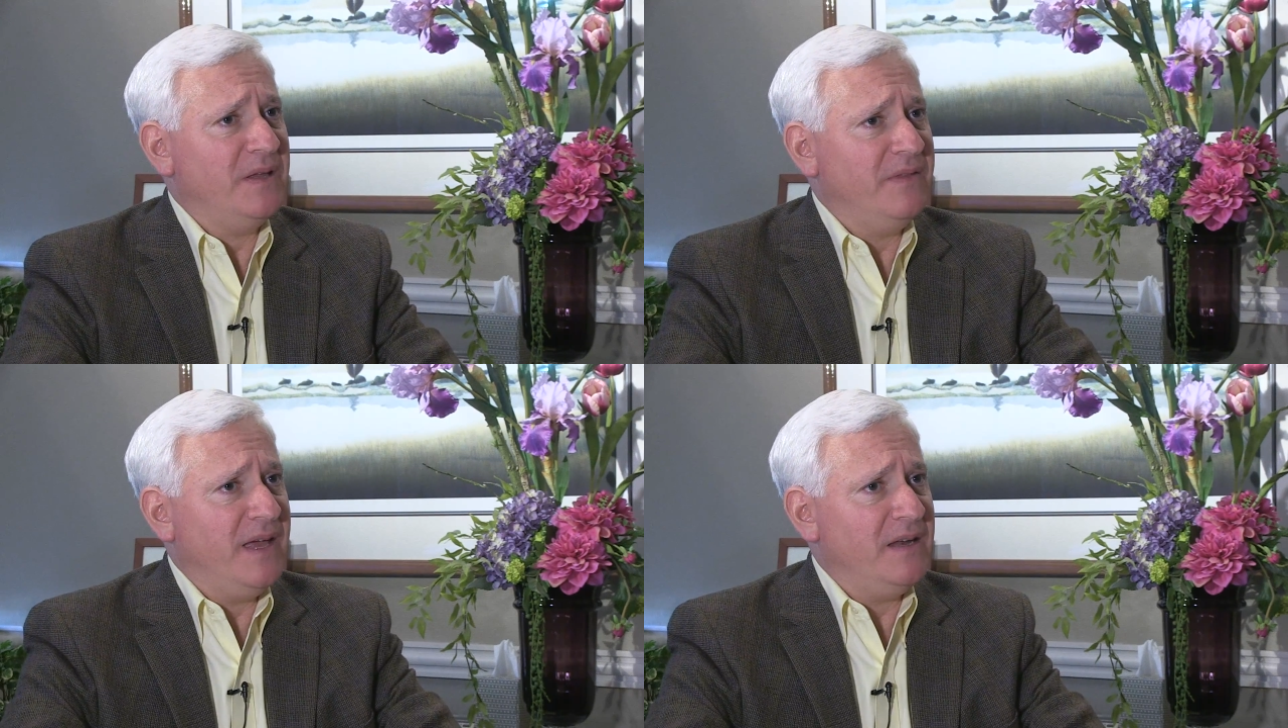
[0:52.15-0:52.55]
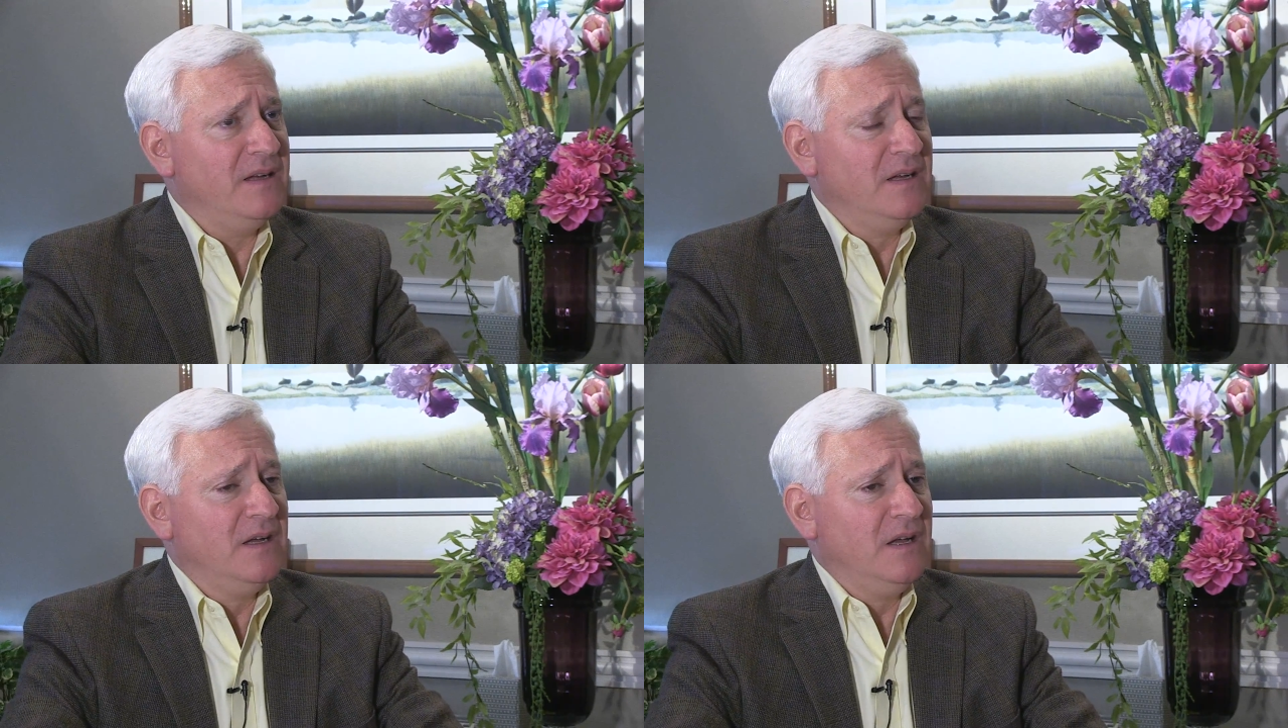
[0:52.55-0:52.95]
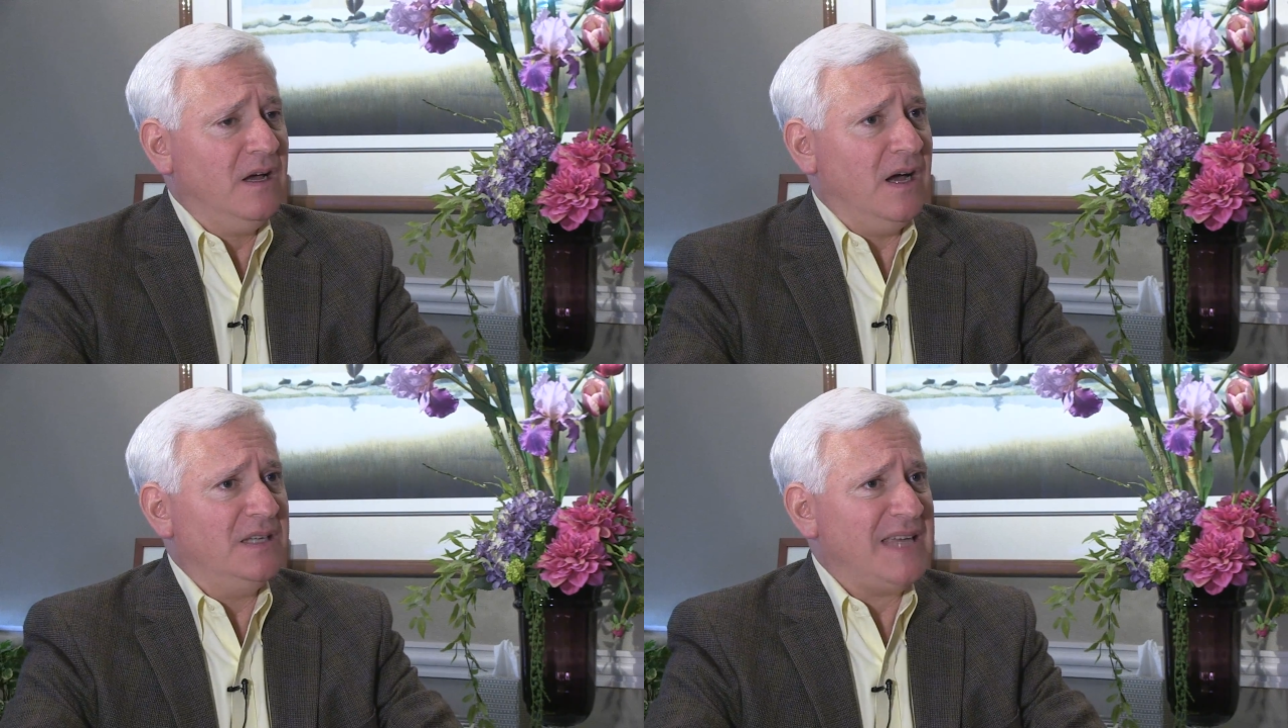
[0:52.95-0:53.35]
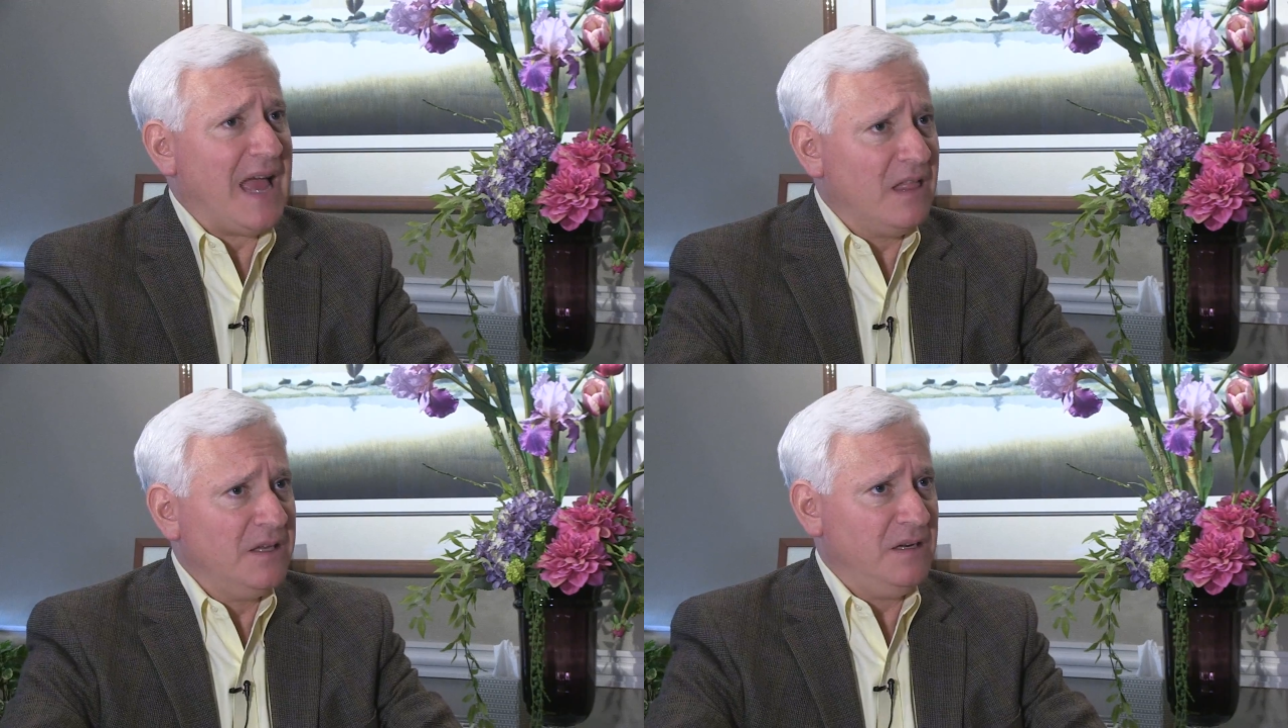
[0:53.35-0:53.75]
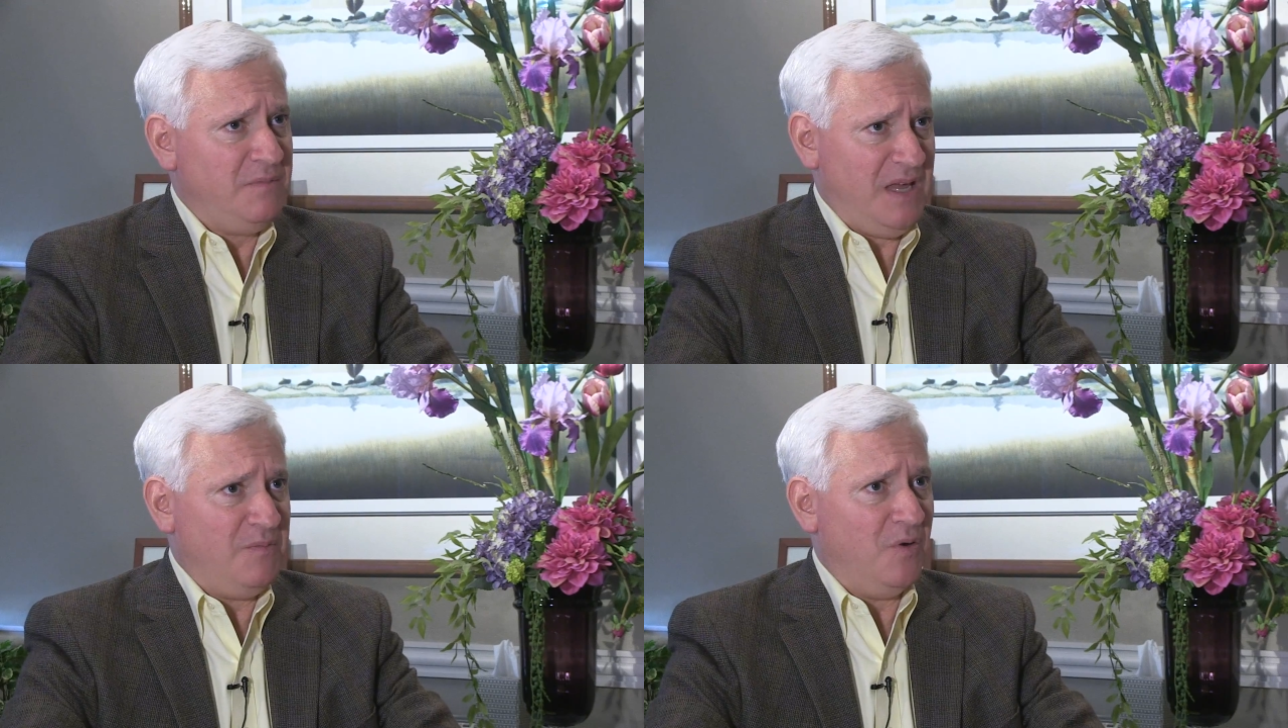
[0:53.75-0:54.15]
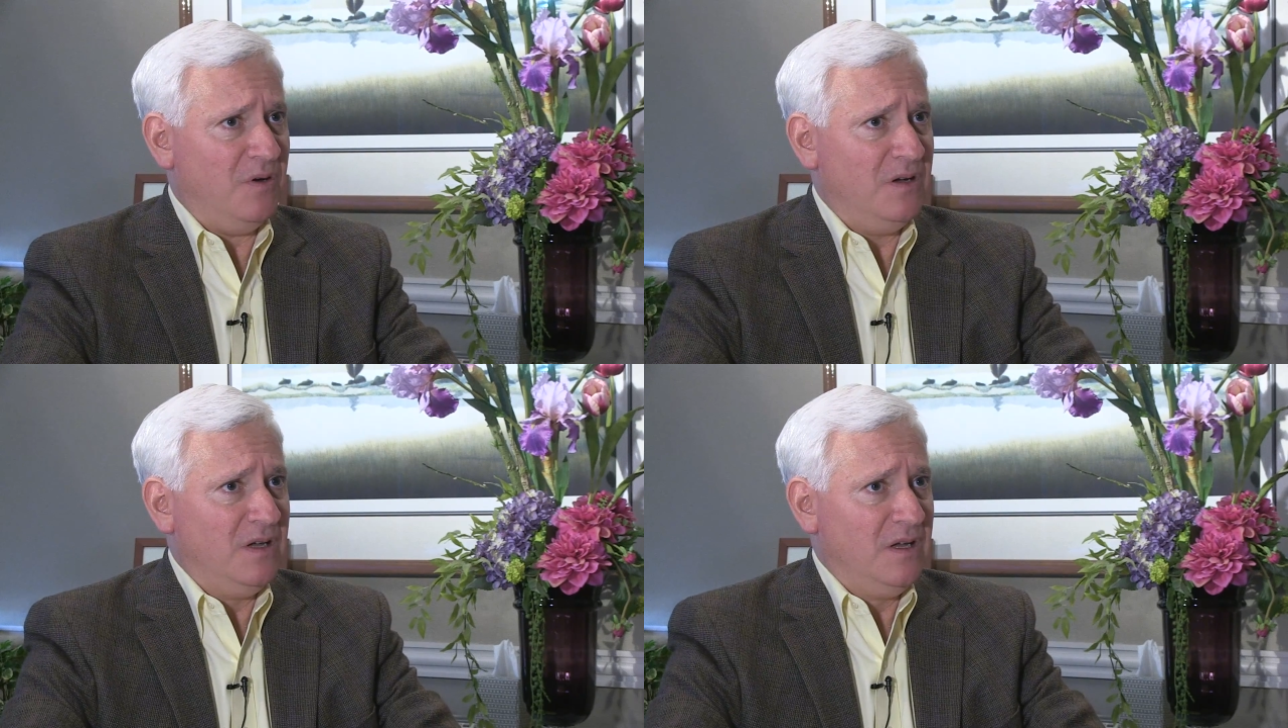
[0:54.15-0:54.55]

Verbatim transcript: and that uh, talented people,